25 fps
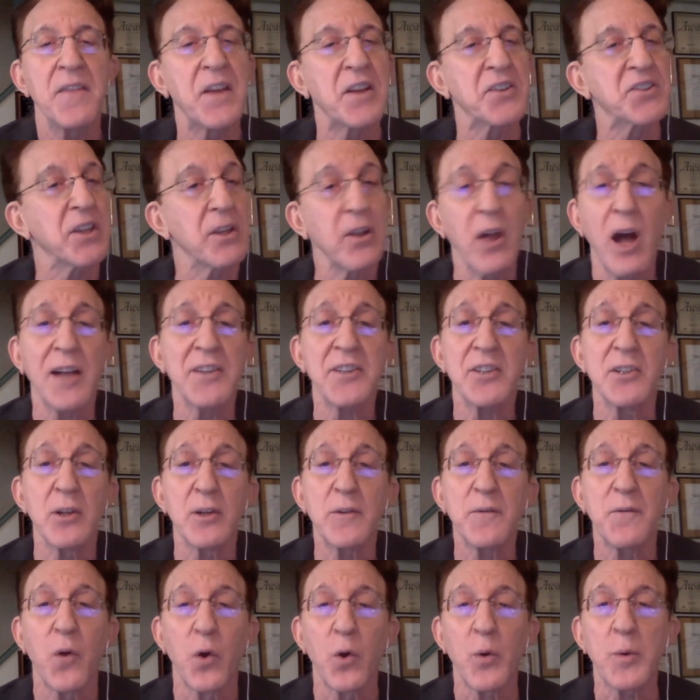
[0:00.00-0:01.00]
There's a lot to
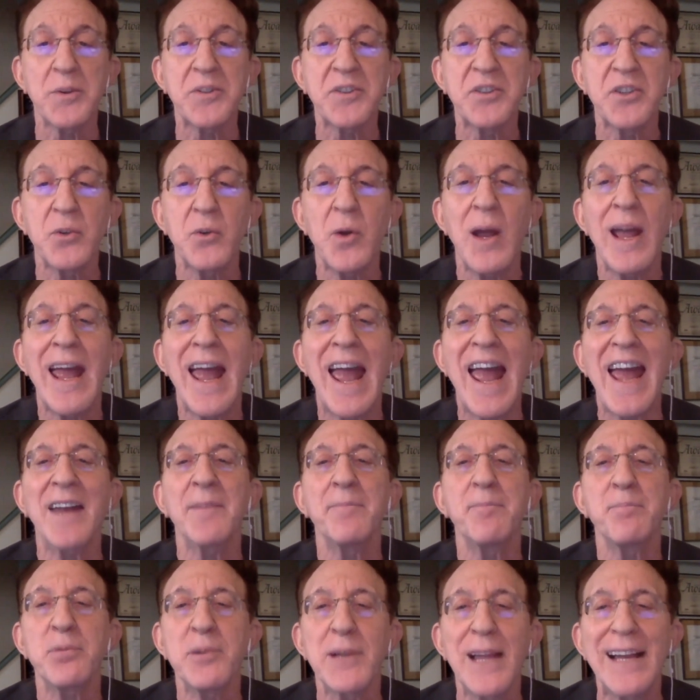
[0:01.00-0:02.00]
look forward to
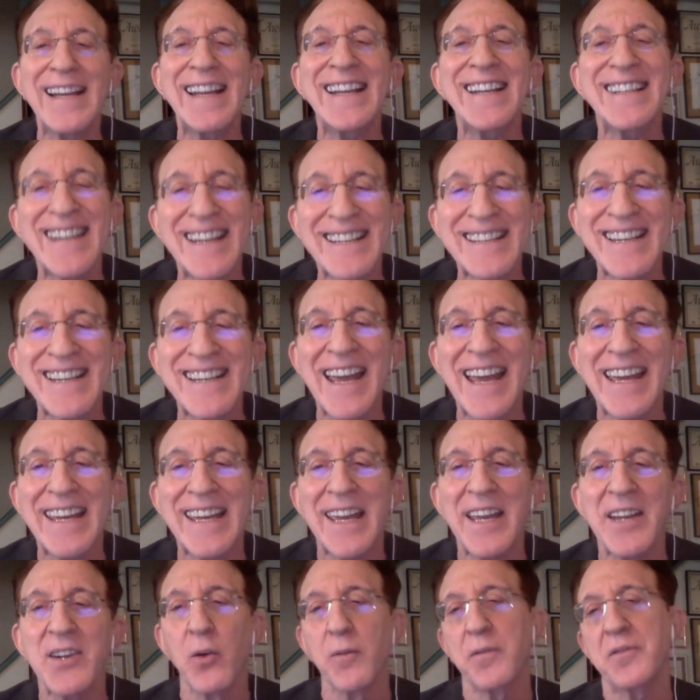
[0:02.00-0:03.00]
and plenty to
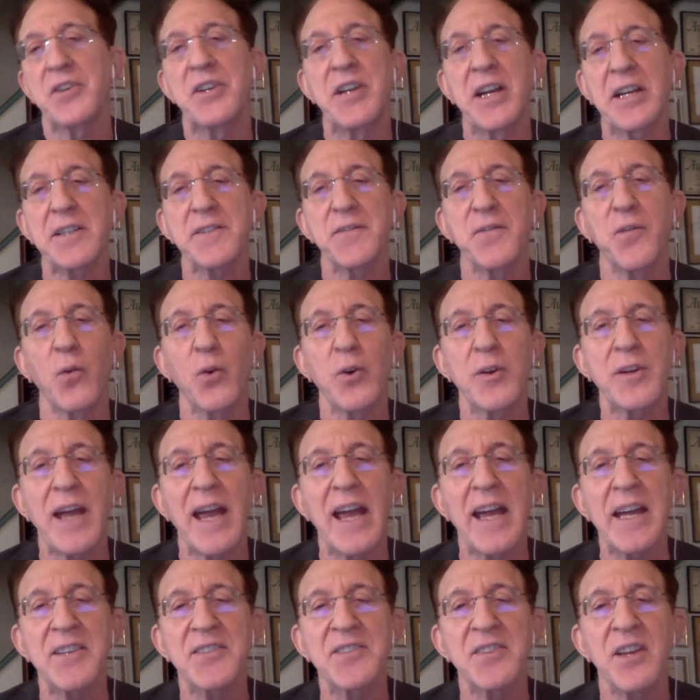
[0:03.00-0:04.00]
take in over the next 4
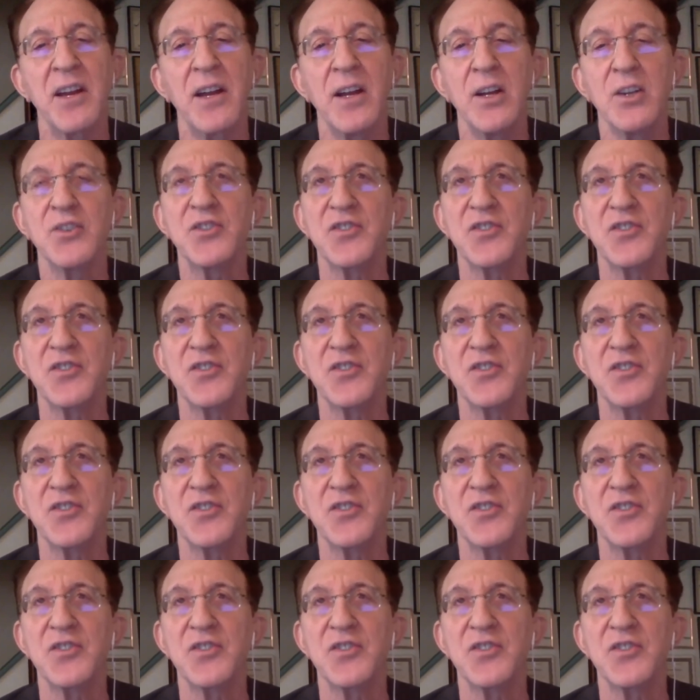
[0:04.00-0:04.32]
days.